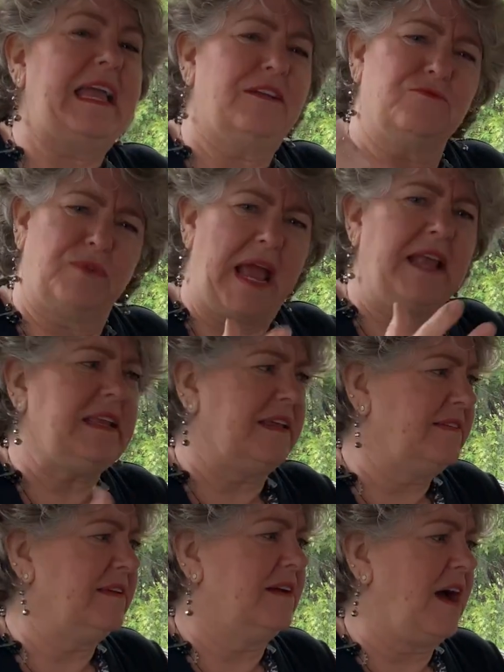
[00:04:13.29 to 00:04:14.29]
Red
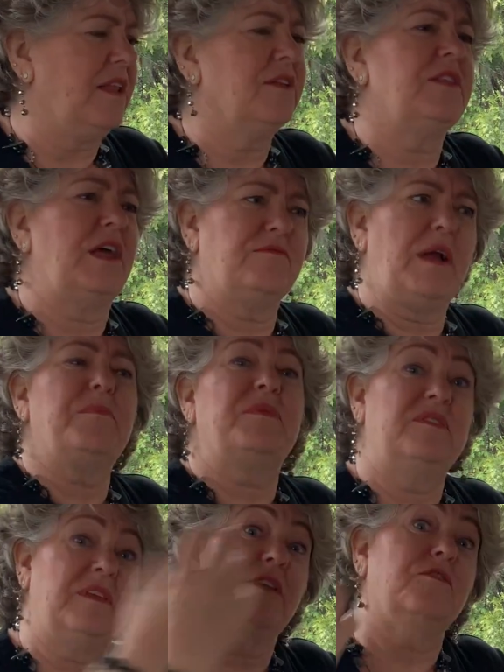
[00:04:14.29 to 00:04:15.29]
is a color that
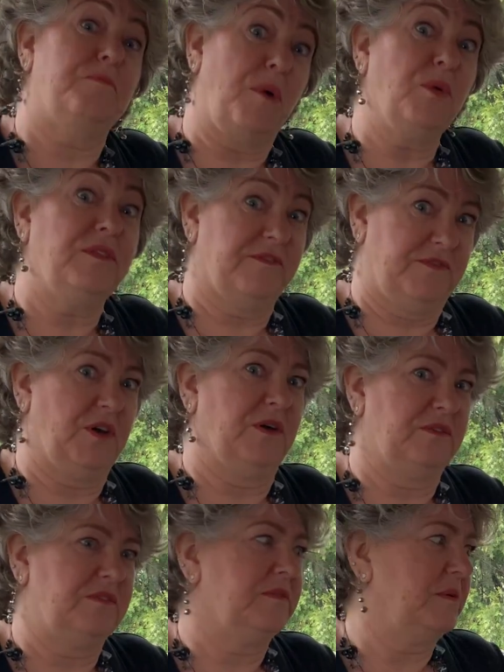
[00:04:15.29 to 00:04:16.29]
represents both of
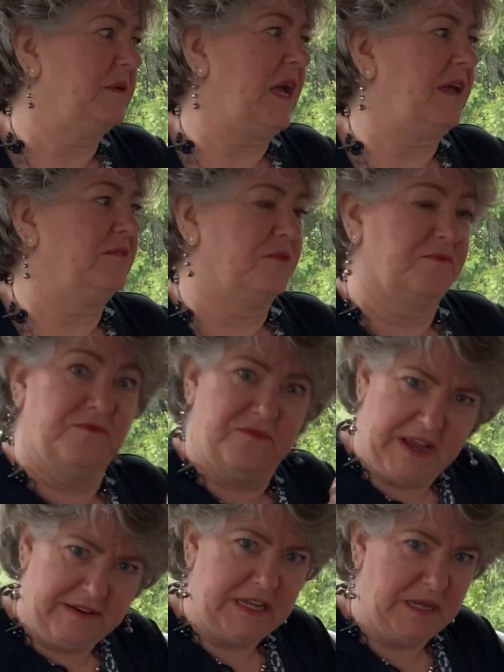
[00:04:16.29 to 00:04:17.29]
those, okay?
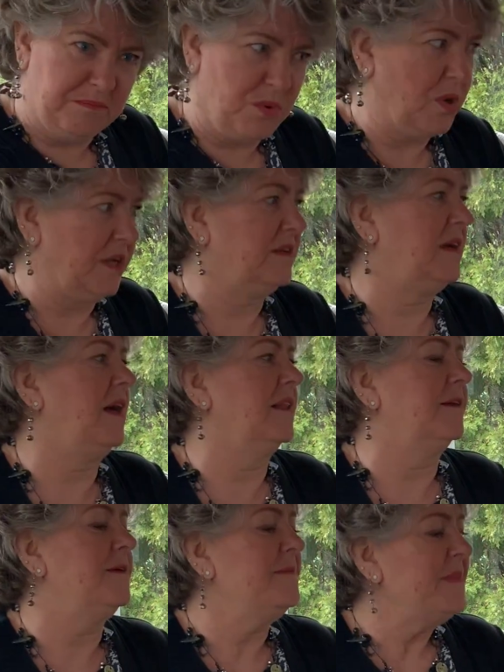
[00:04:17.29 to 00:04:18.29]
Very important
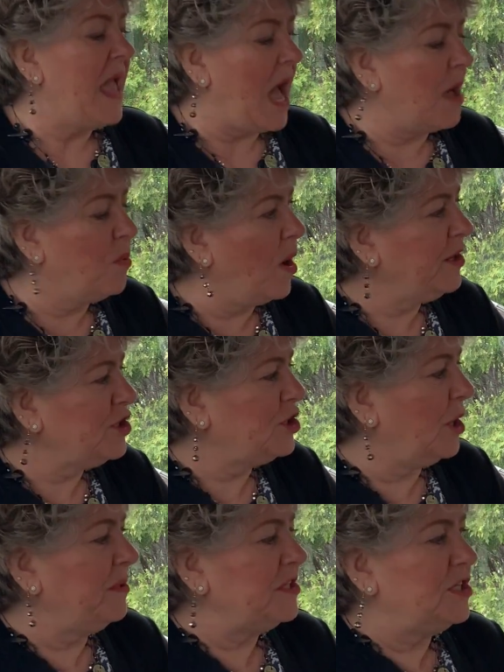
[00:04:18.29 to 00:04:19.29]
color. I want to
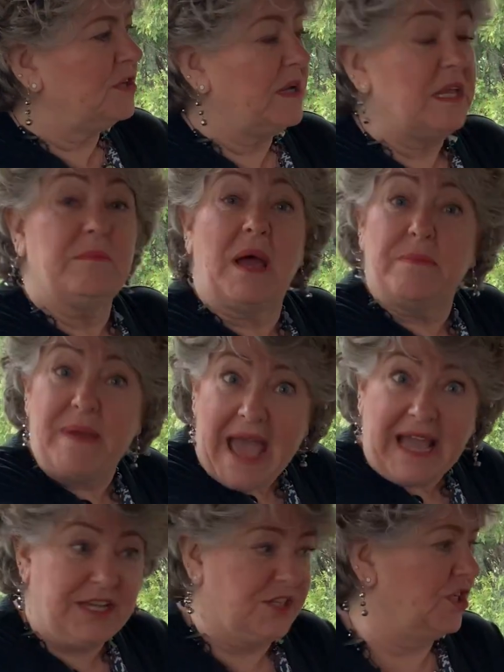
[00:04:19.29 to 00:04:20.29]
show it to you in my
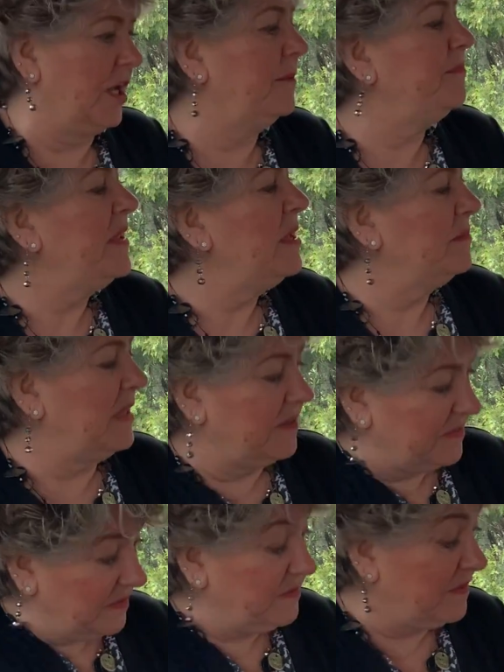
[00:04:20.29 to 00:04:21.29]
packaging
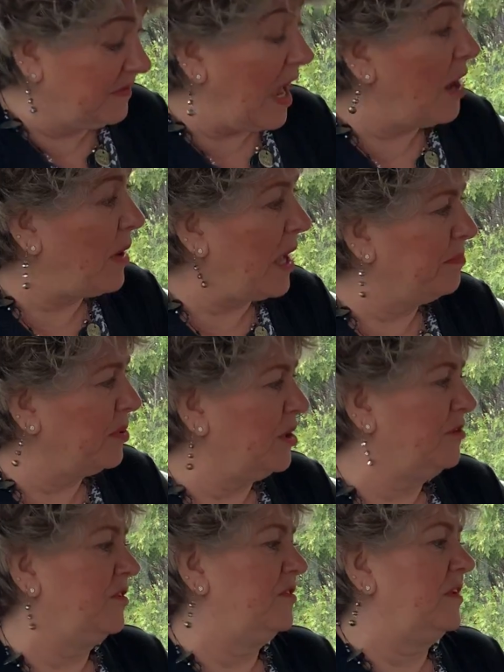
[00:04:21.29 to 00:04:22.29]
because this is how I
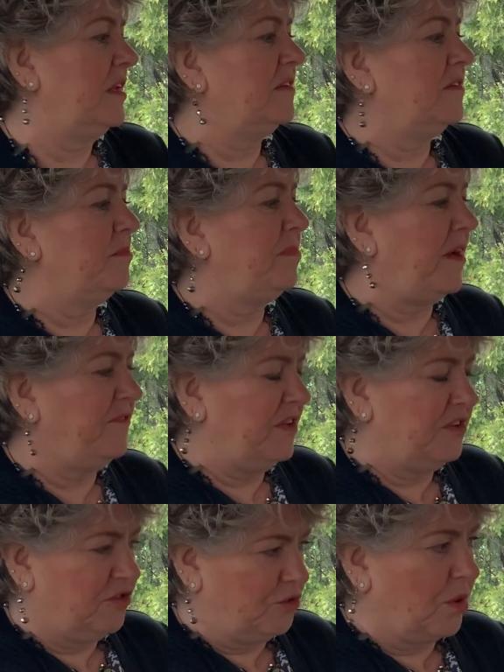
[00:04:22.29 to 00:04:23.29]
purchased it. It's a
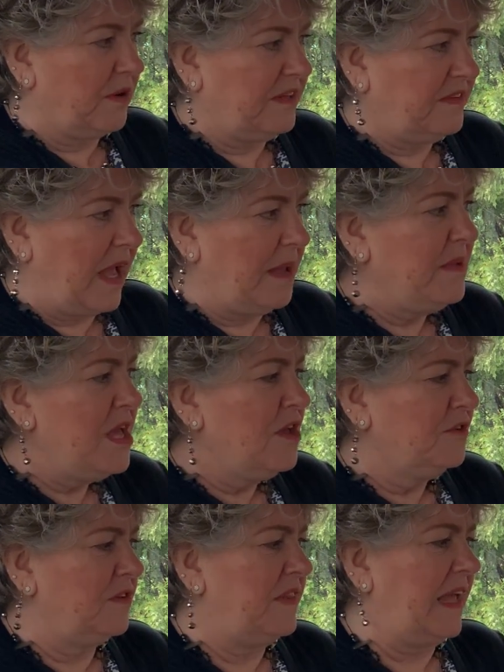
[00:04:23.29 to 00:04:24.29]
Puffin Storytime,
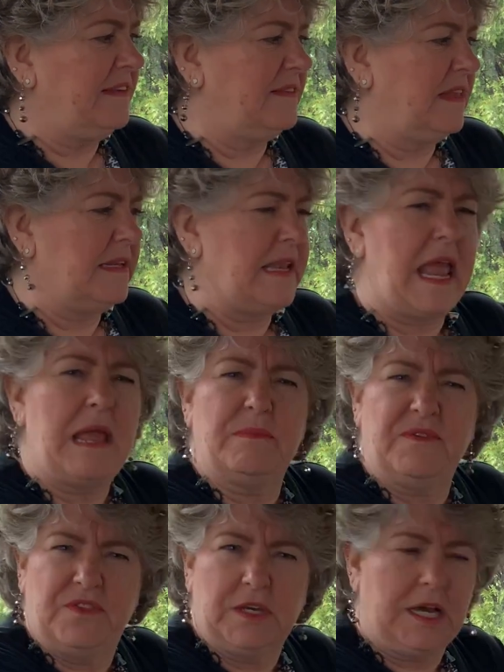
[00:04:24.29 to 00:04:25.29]
so that's the name
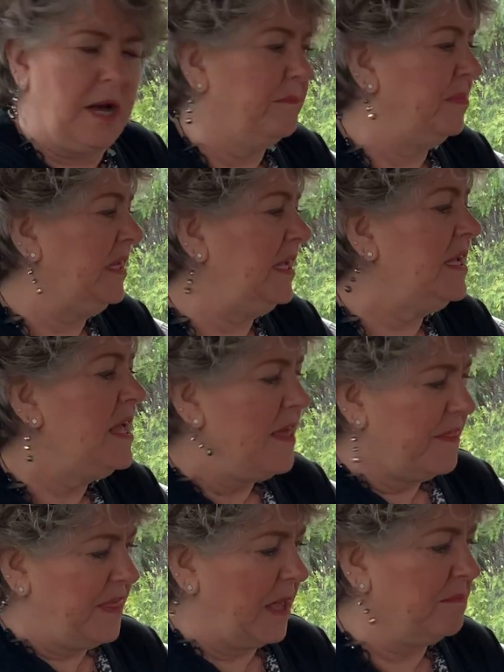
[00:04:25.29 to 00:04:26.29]
of the company
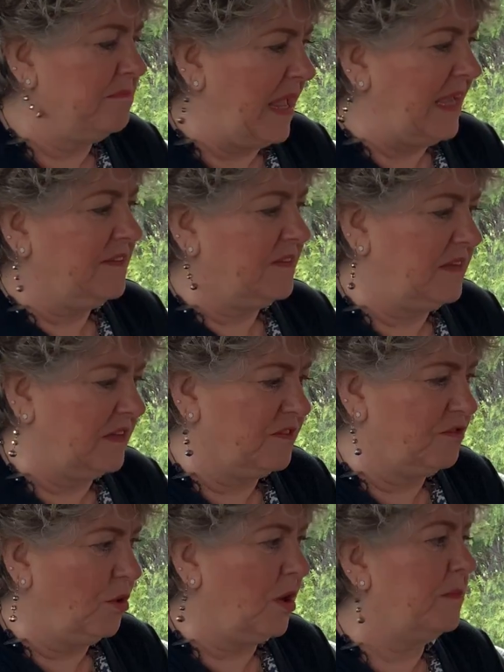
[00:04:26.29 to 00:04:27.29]
that makes this
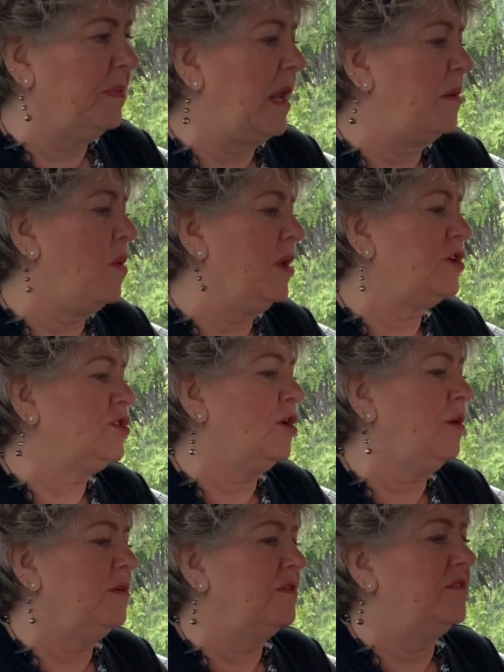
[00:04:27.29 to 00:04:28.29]
story, but I want to
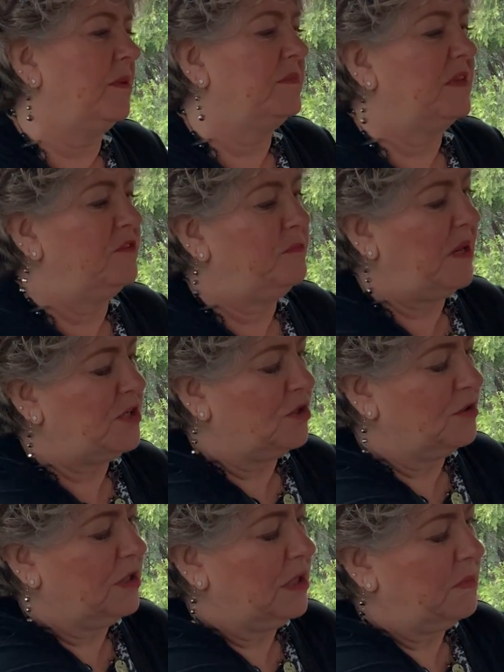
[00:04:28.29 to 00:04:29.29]
show you something
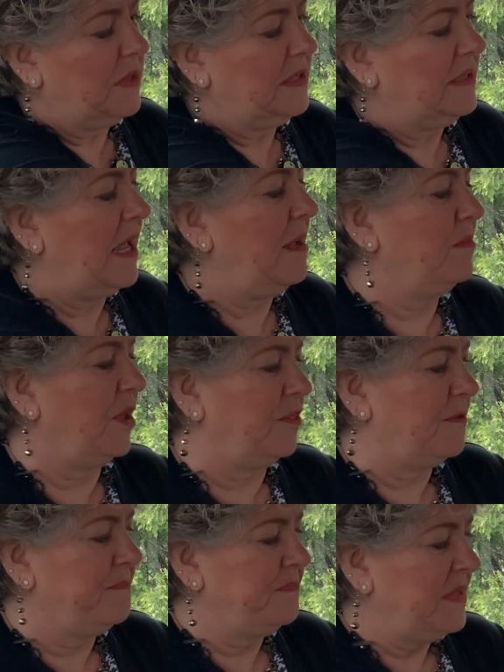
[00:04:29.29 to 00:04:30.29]
special. Look at what it came with.
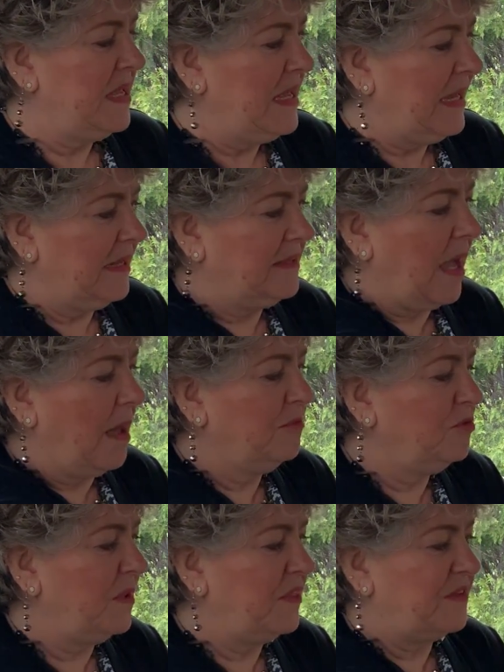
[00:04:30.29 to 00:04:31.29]
It
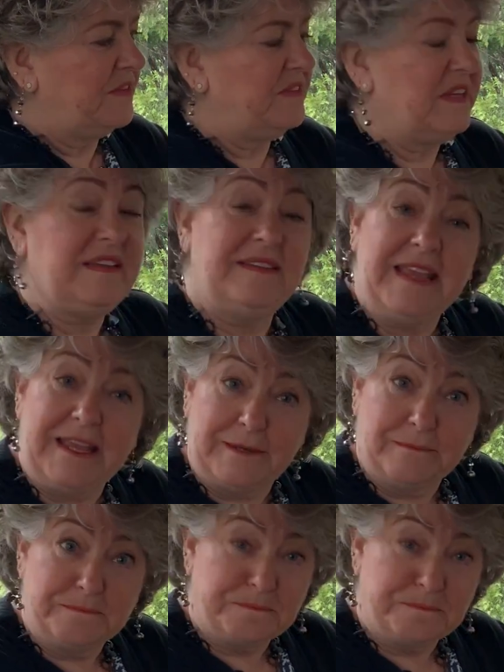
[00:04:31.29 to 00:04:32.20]
comes with a CD.